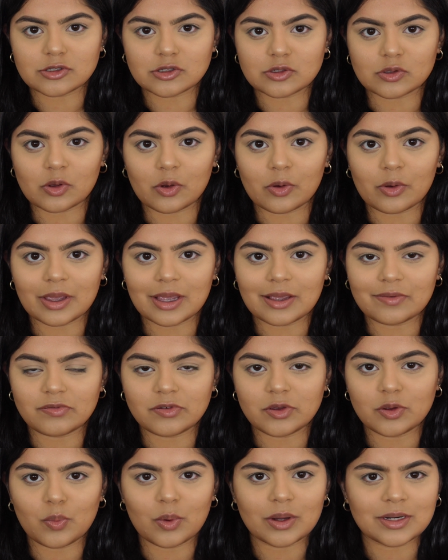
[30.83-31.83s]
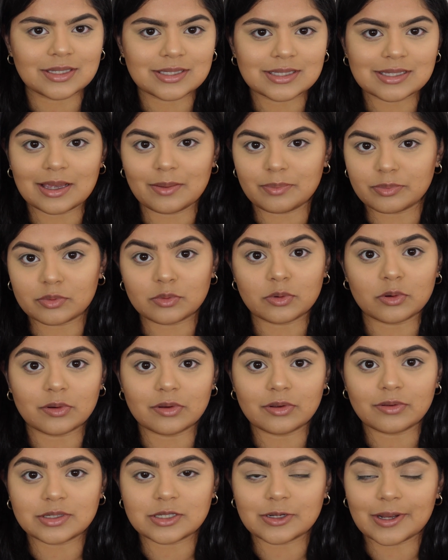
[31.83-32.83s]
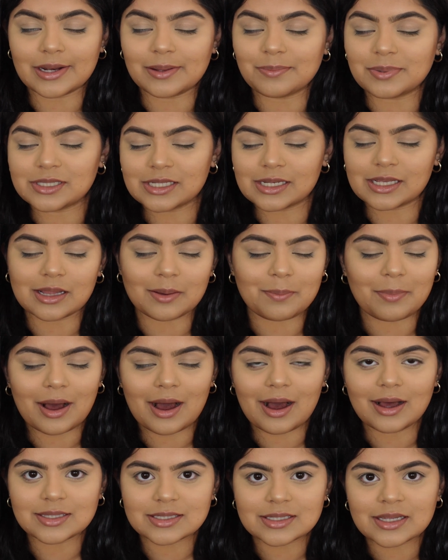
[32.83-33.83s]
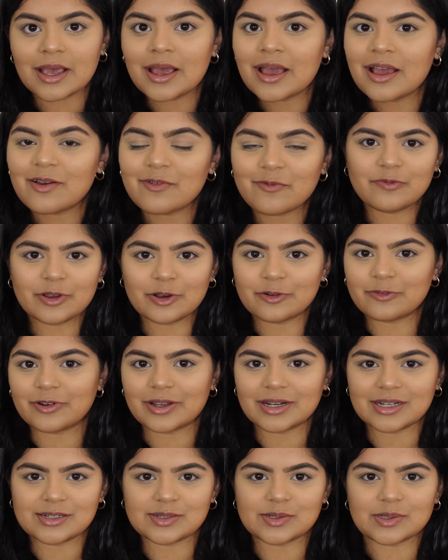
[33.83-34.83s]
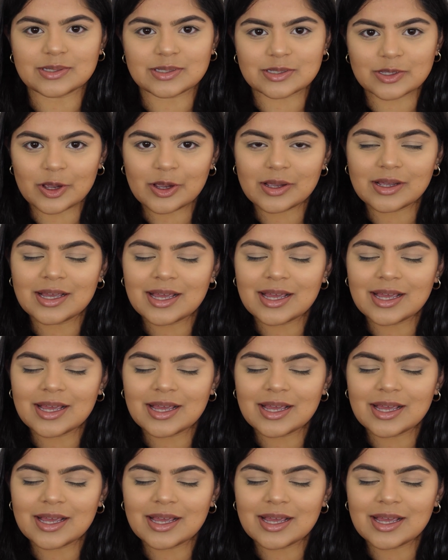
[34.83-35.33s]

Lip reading: so if you want to skip through to any particular parts, feel free to do so.